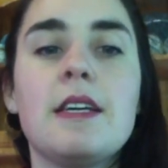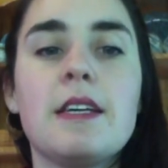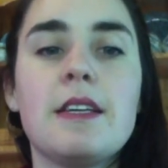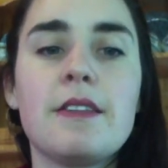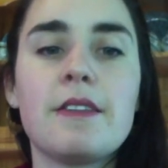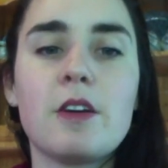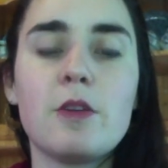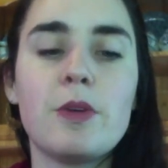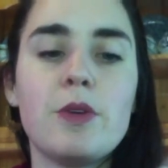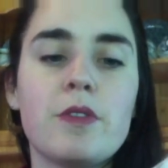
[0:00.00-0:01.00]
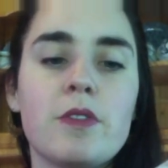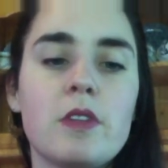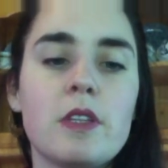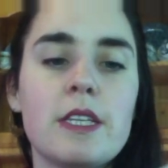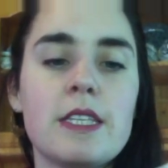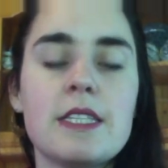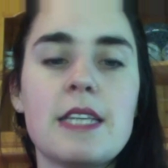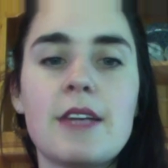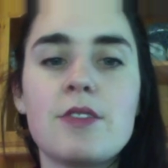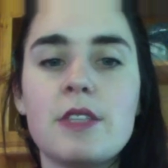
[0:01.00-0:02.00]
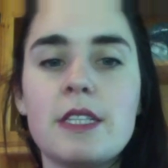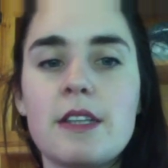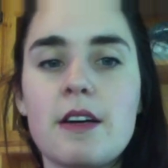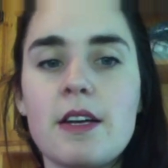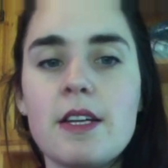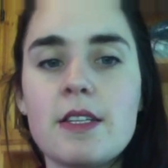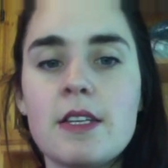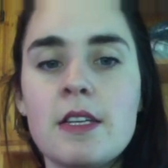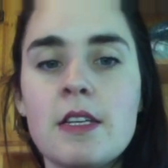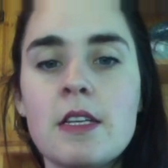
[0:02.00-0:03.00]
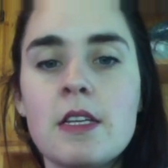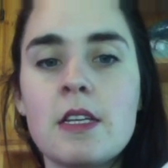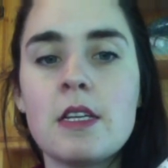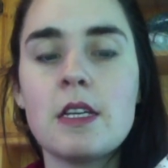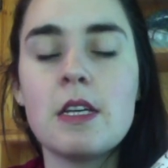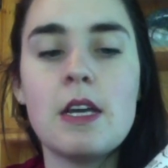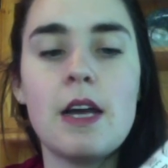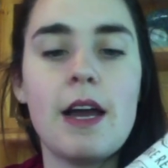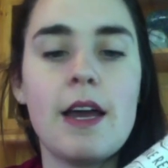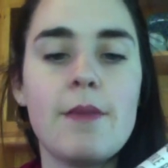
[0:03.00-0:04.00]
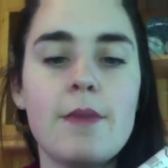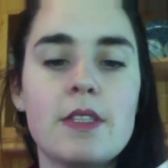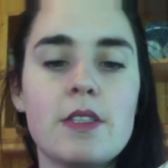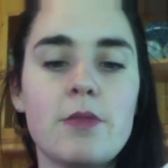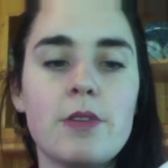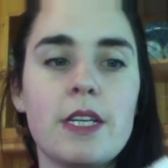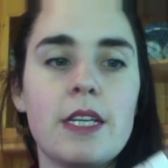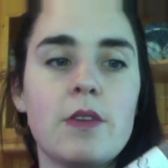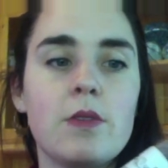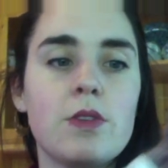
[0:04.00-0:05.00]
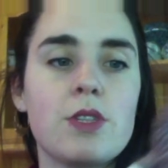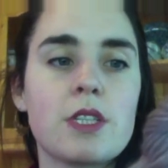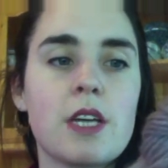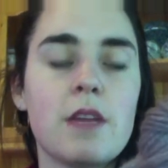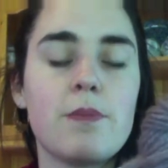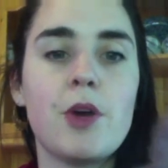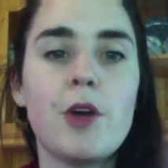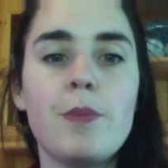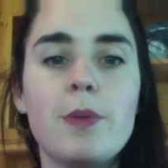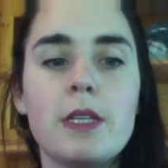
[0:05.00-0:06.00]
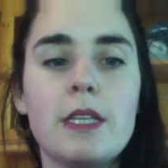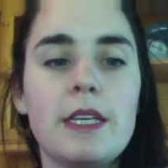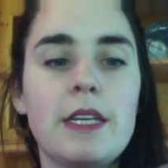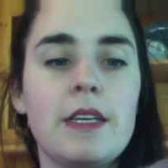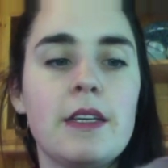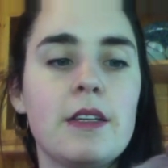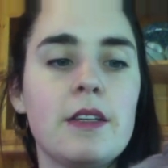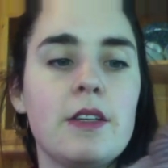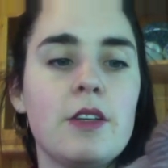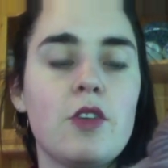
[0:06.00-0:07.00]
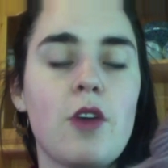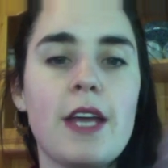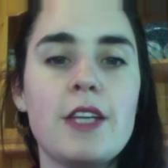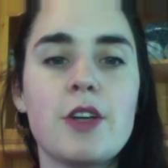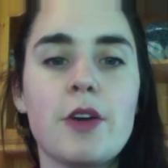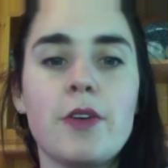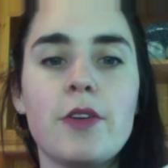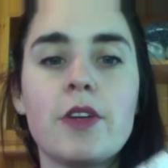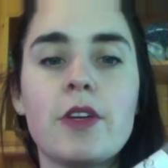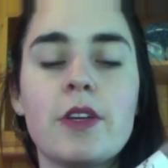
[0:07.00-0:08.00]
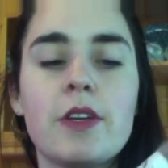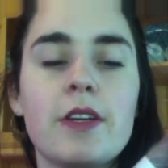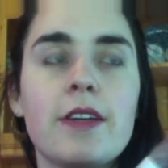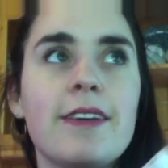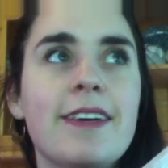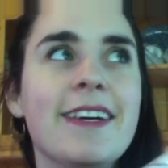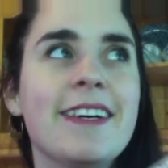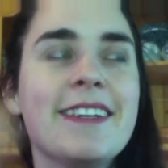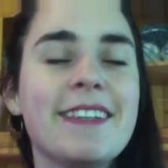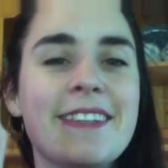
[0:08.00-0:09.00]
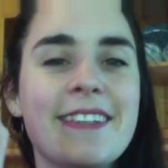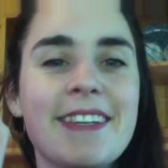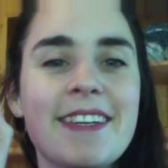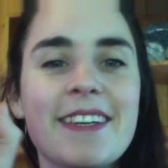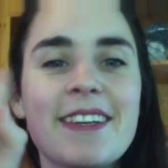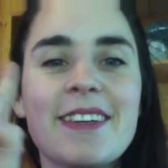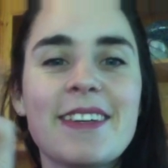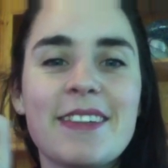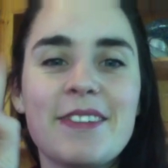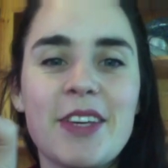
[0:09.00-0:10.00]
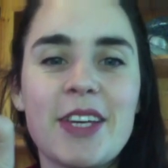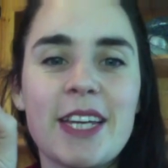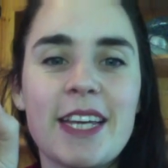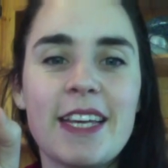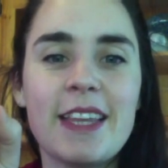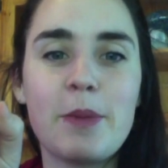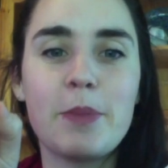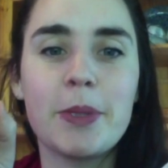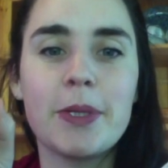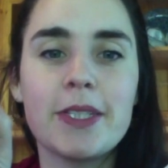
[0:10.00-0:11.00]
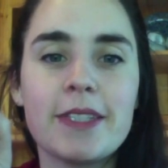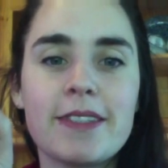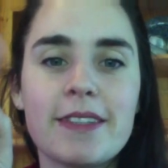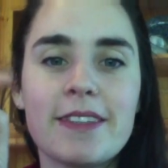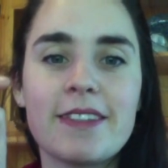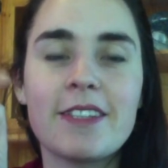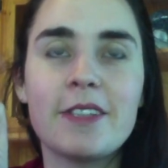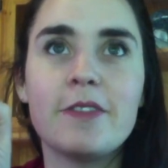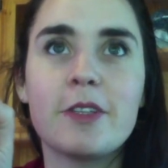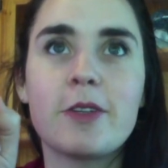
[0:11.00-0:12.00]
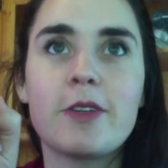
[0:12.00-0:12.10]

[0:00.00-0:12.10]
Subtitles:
so beautiful. This is naturally dyed, and it's a really gorgeous kind of purpley grey tone. If you can hear that bird, it's a sulphur